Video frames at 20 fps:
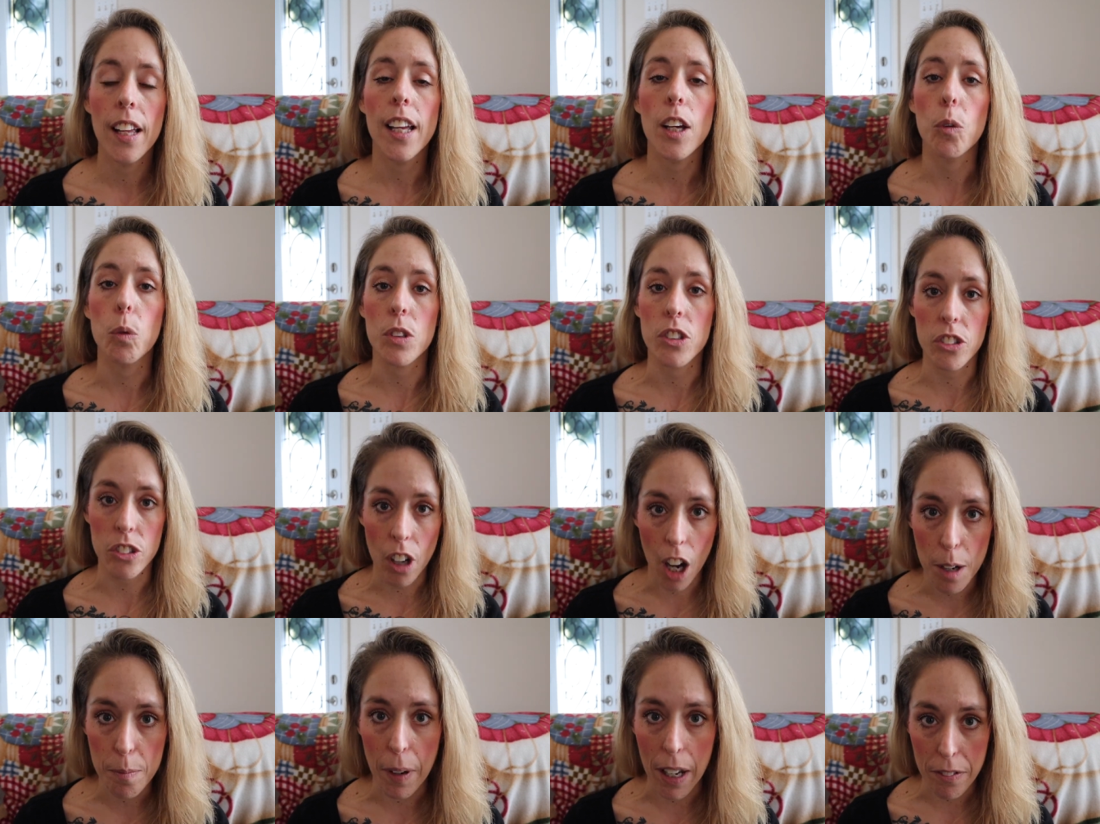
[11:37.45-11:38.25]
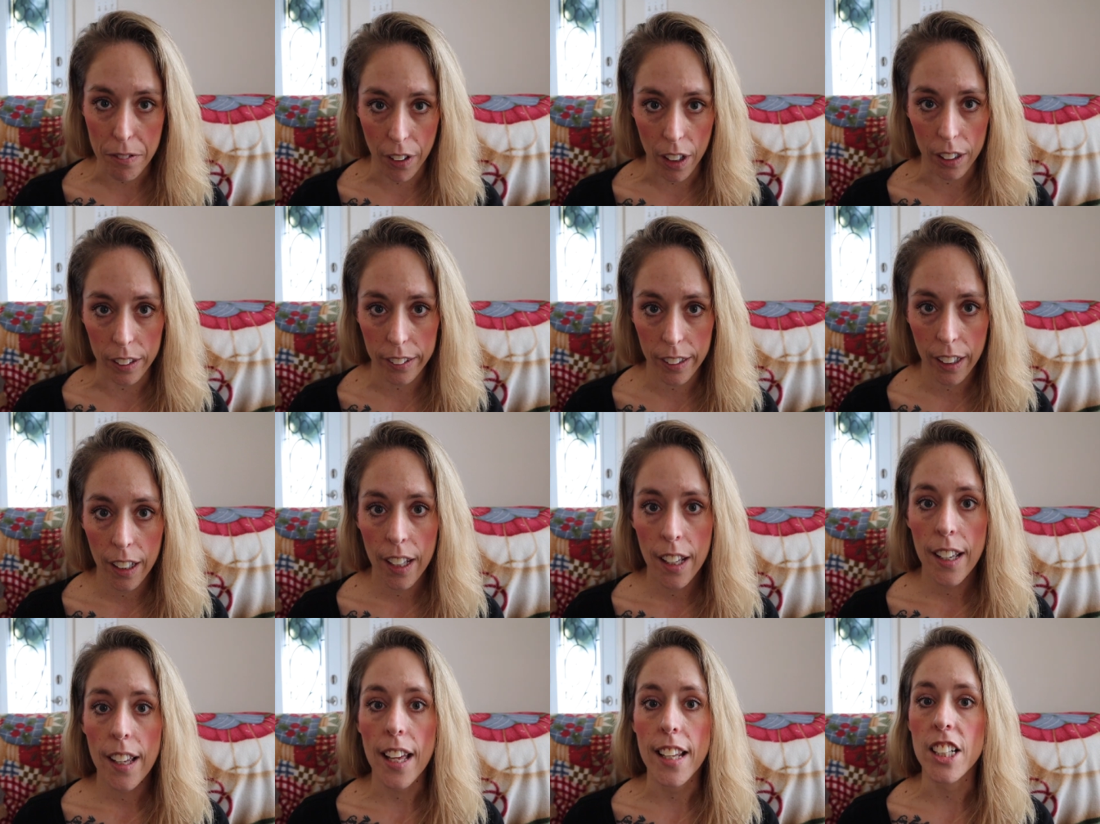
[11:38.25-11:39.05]
it was not my fault,
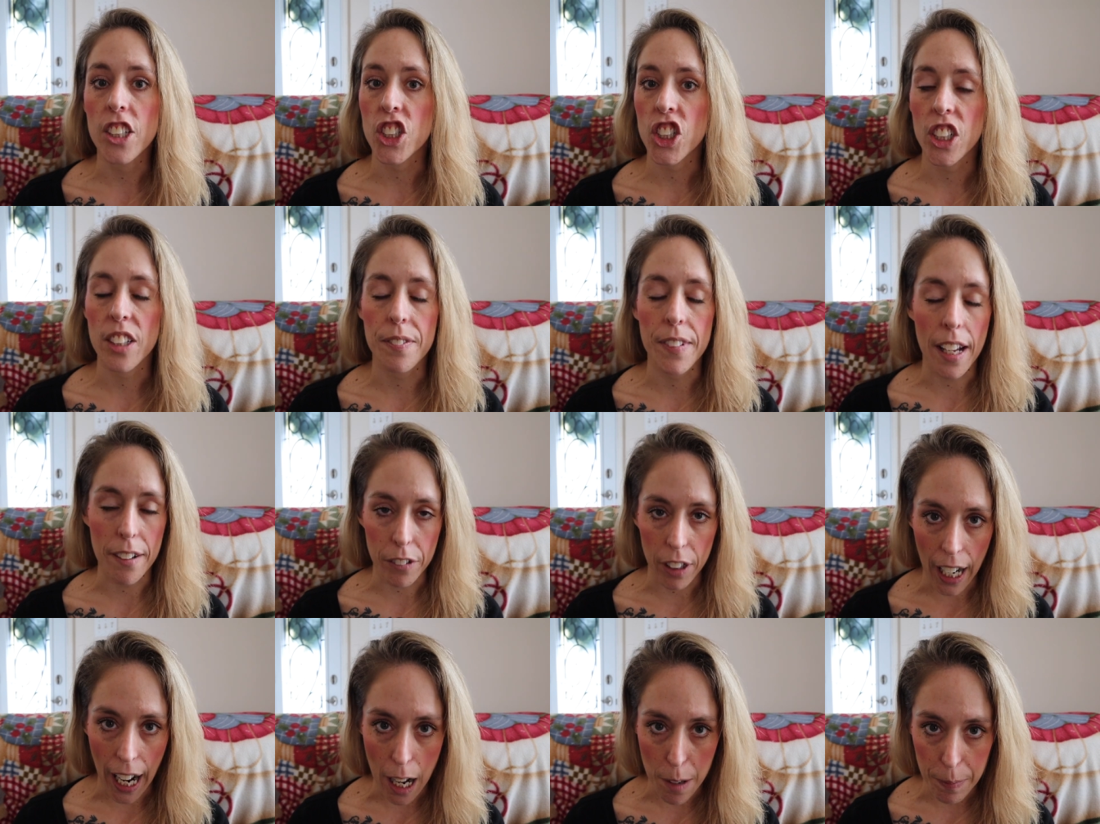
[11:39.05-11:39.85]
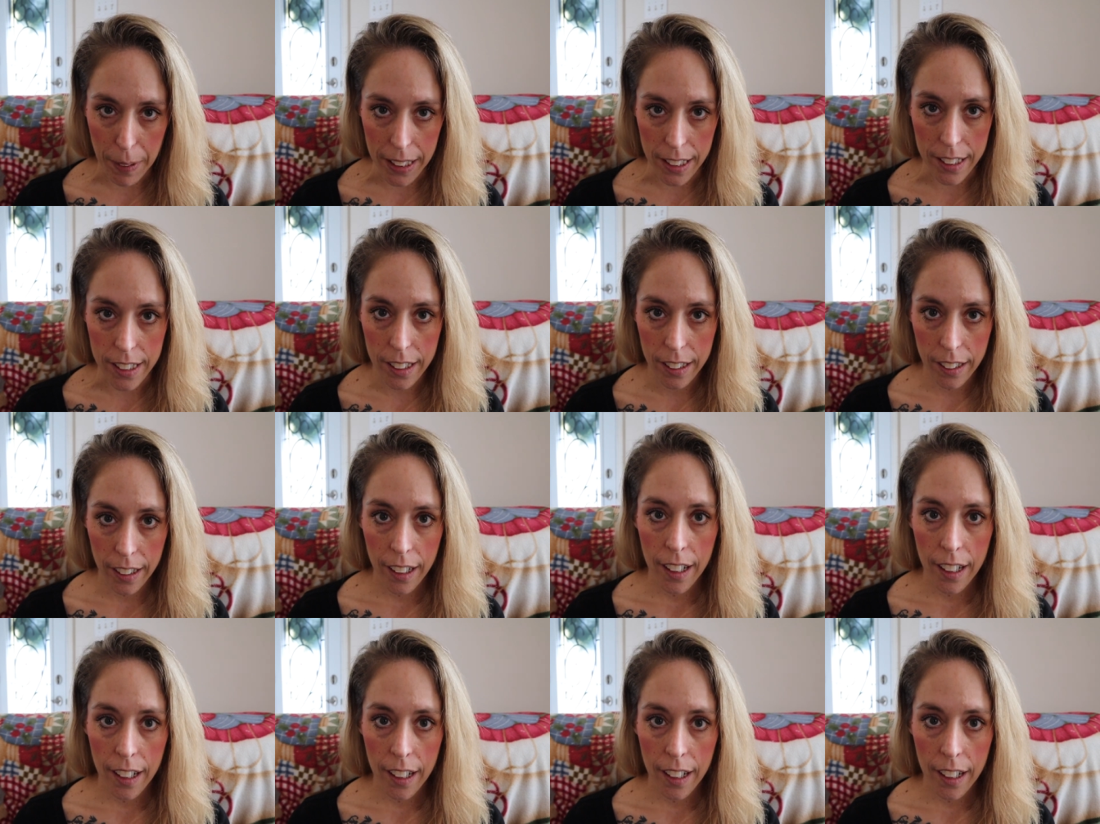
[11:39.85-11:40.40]
and it should have never happened,